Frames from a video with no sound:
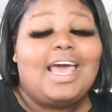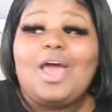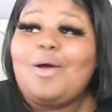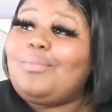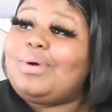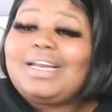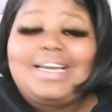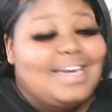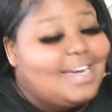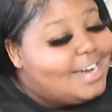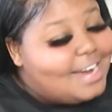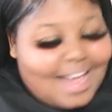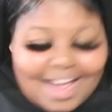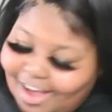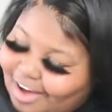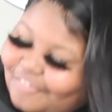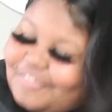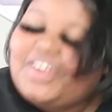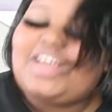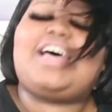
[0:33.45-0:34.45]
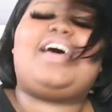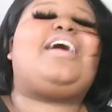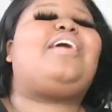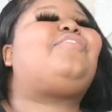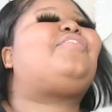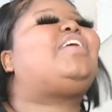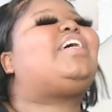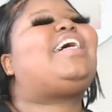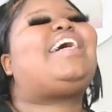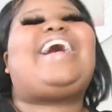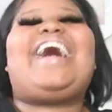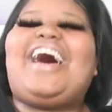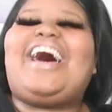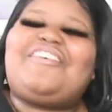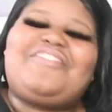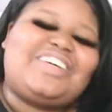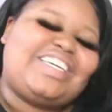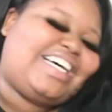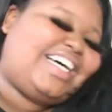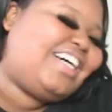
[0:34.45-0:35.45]
And we never, ever,
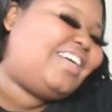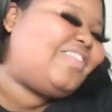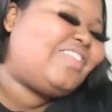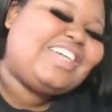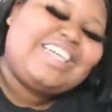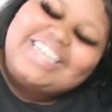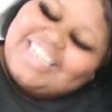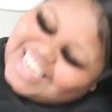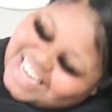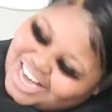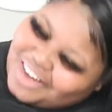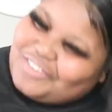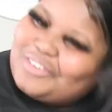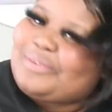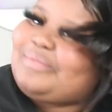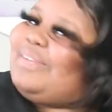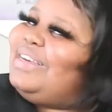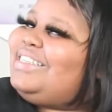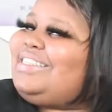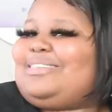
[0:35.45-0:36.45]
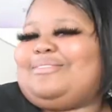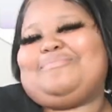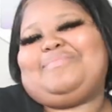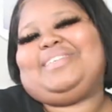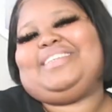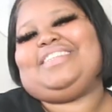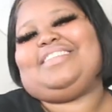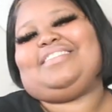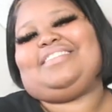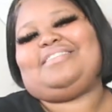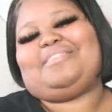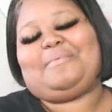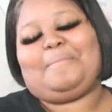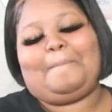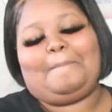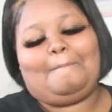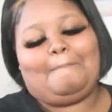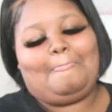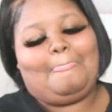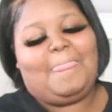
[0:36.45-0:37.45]
ever, ever, ever miss a beat.
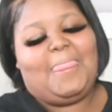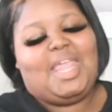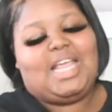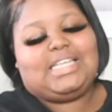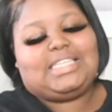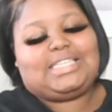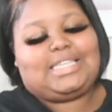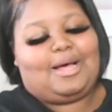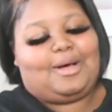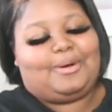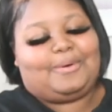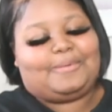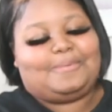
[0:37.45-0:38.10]
So,